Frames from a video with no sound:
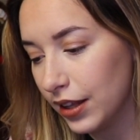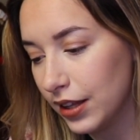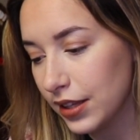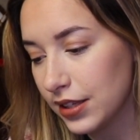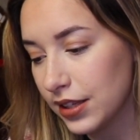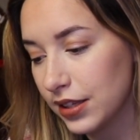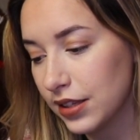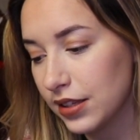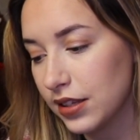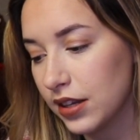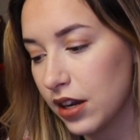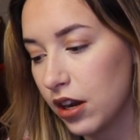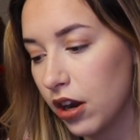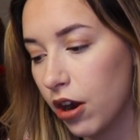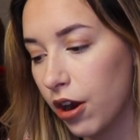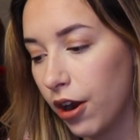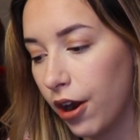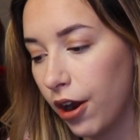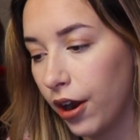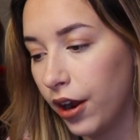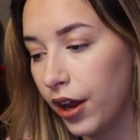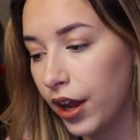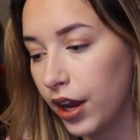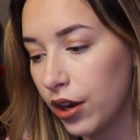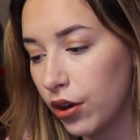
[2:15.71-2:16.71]
This is an
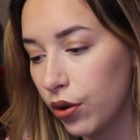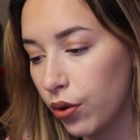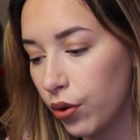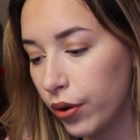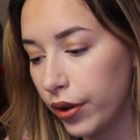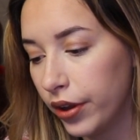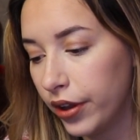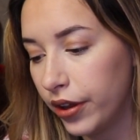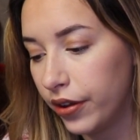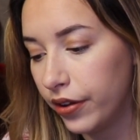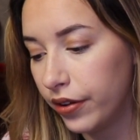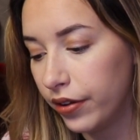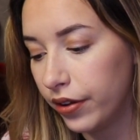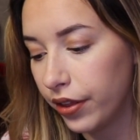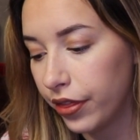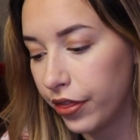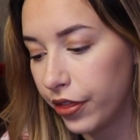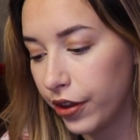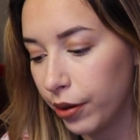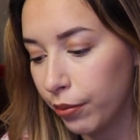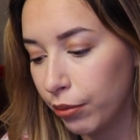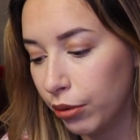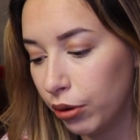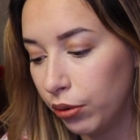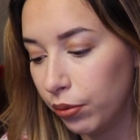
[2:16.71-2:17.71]
Argan Oil
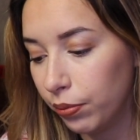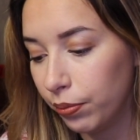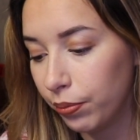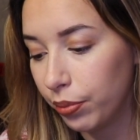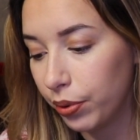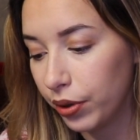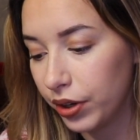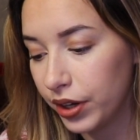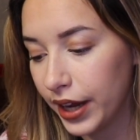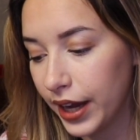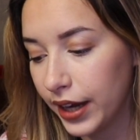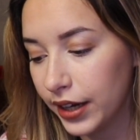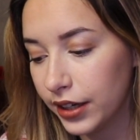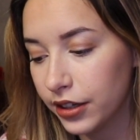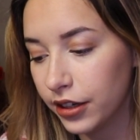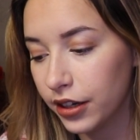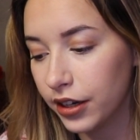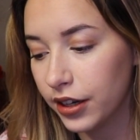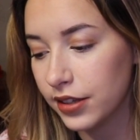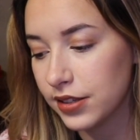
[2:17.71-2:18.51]
Thermal Protector.